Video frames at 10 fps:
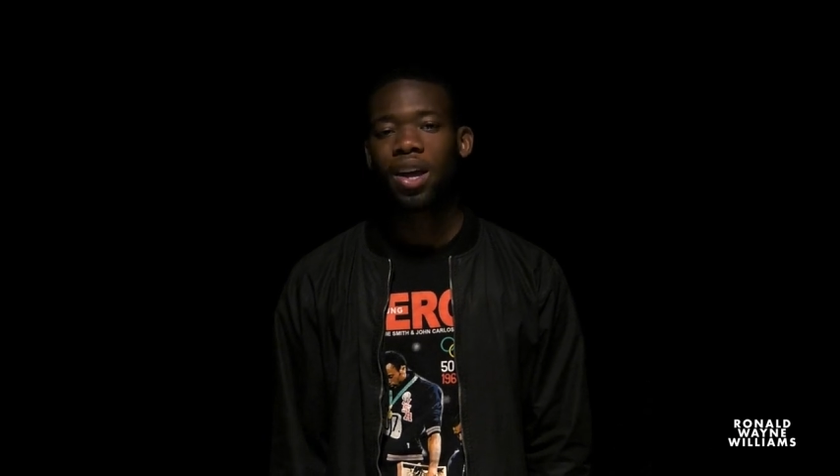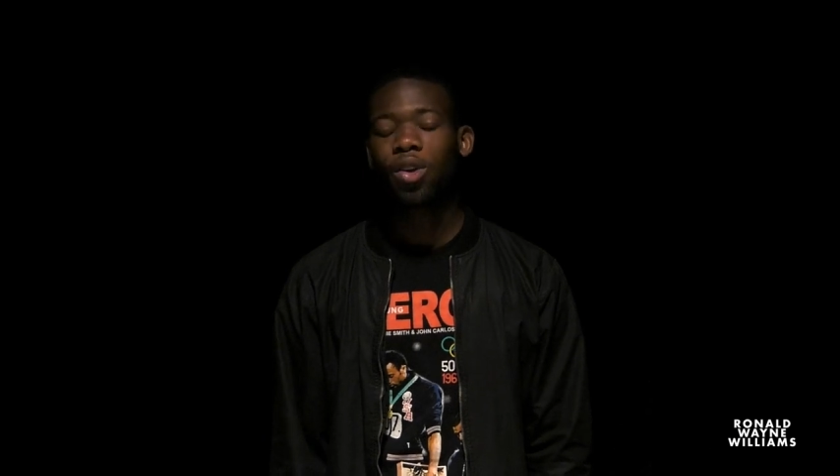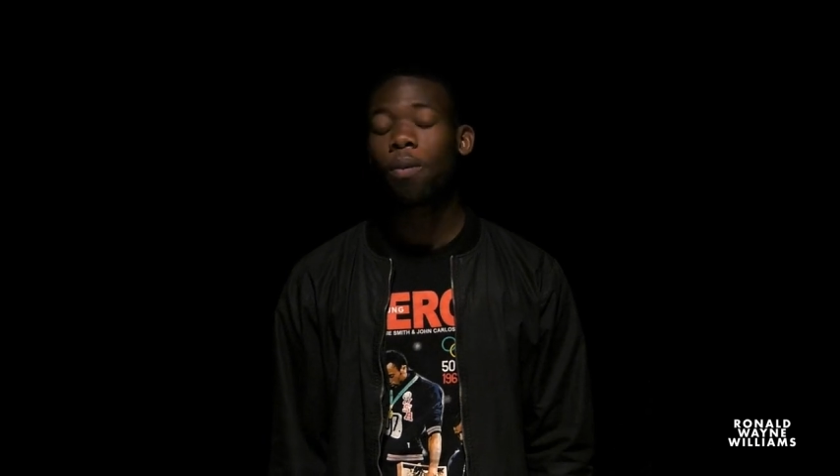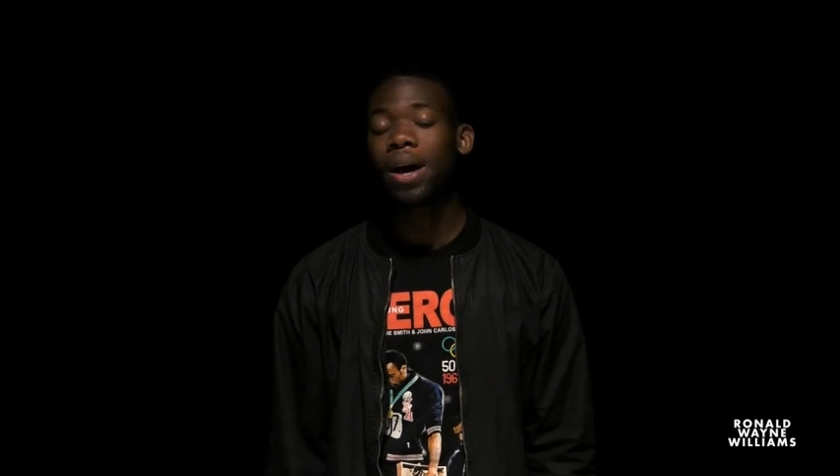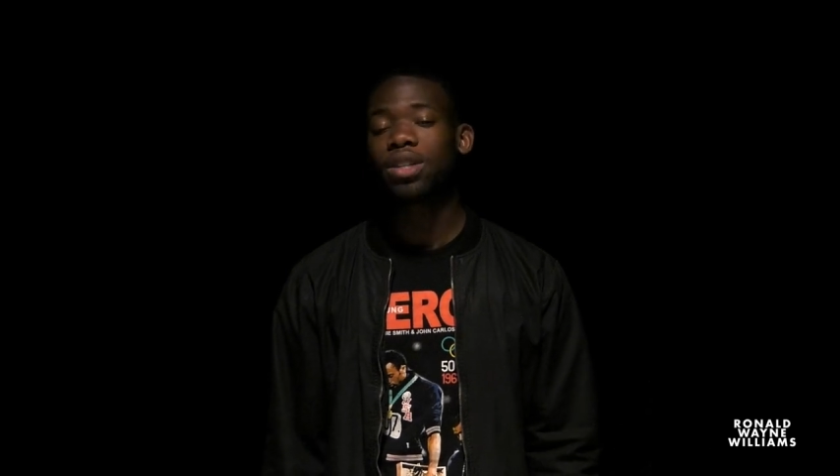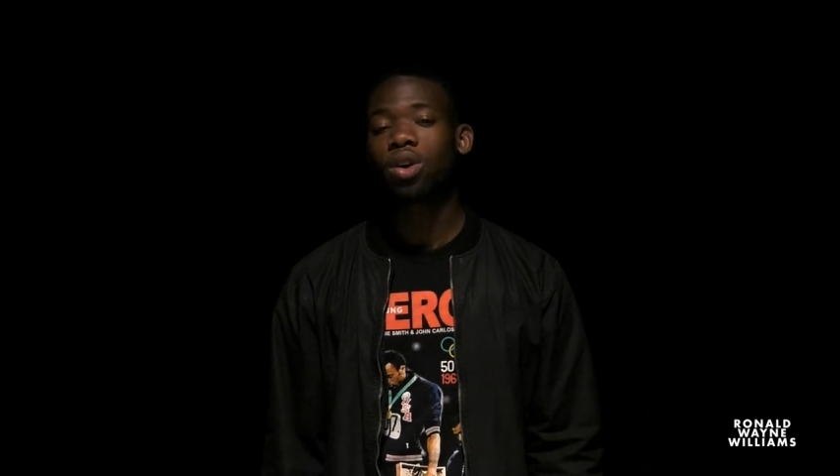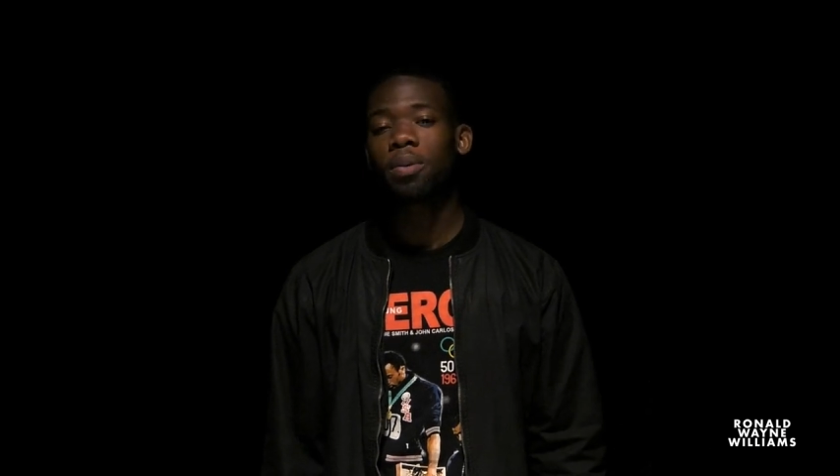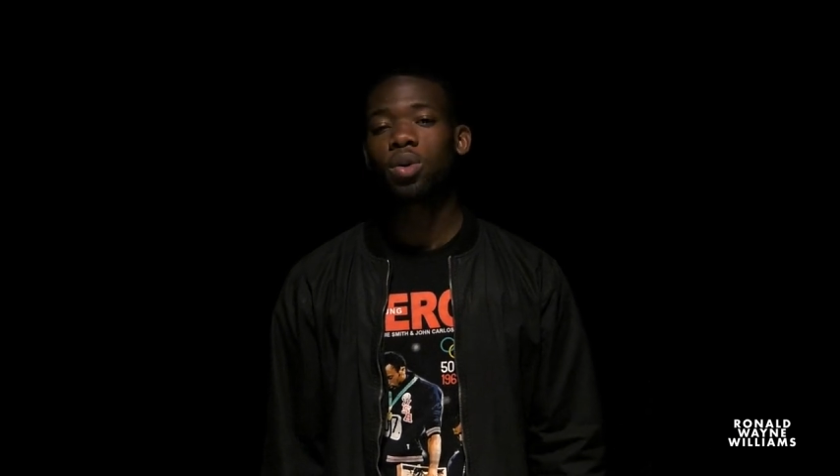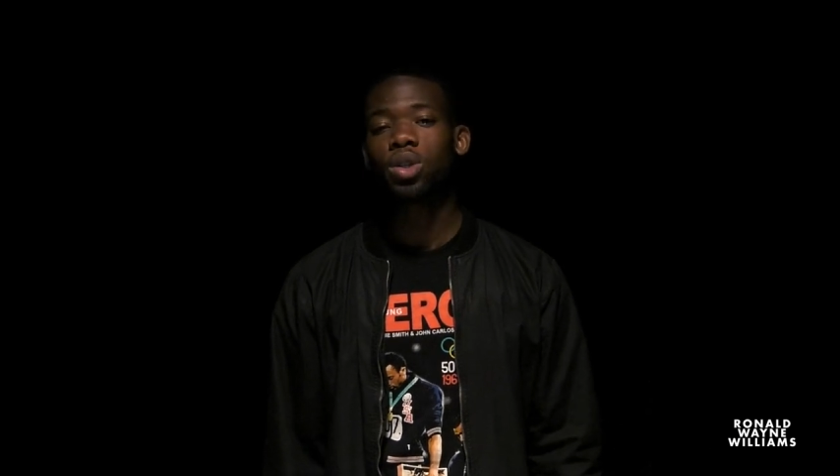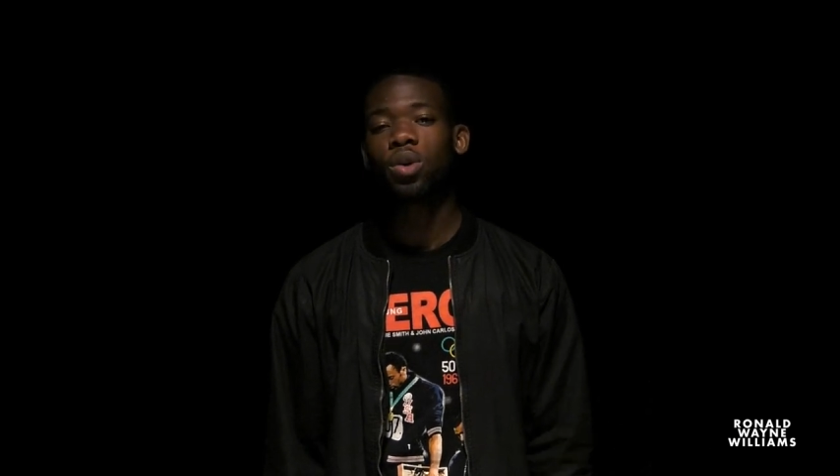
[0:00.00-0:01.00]
Nobody told
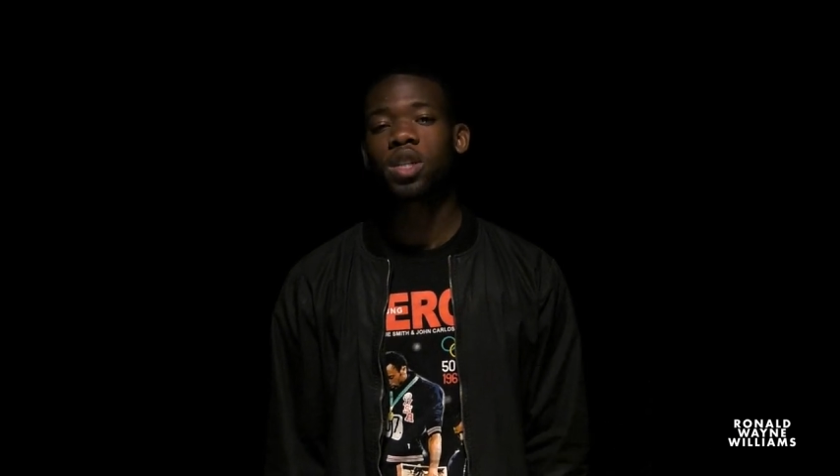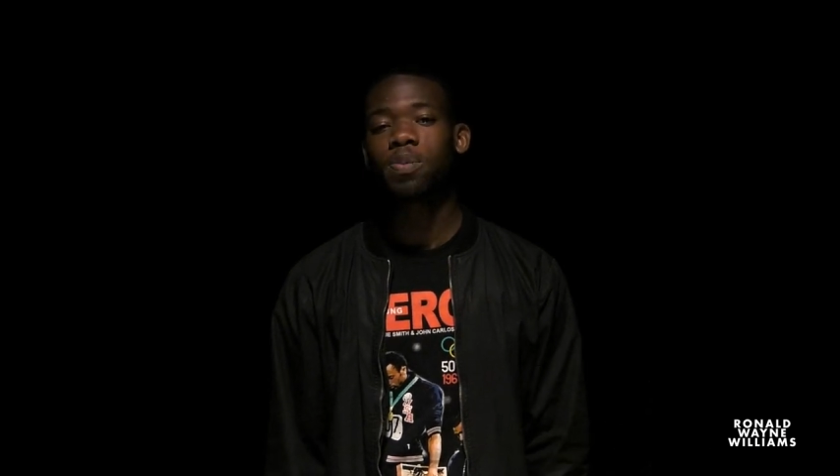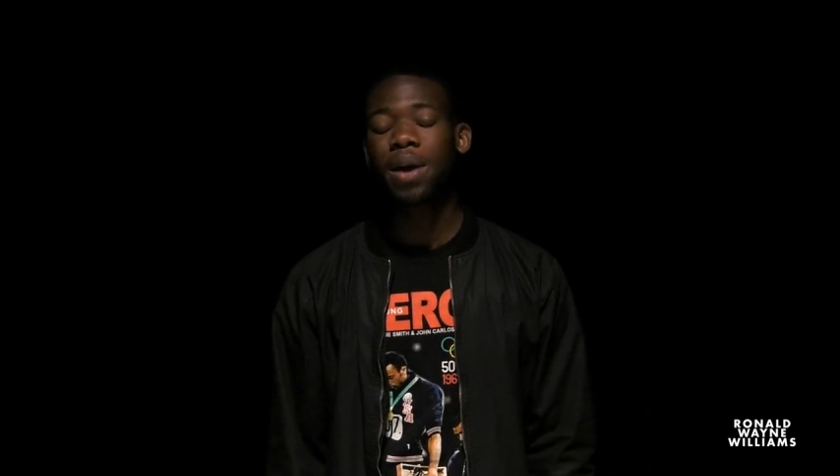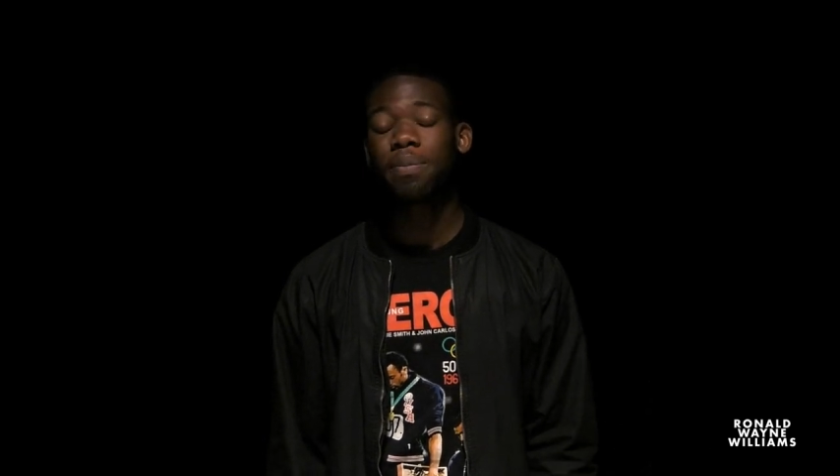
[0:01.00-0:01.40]
me what to expect,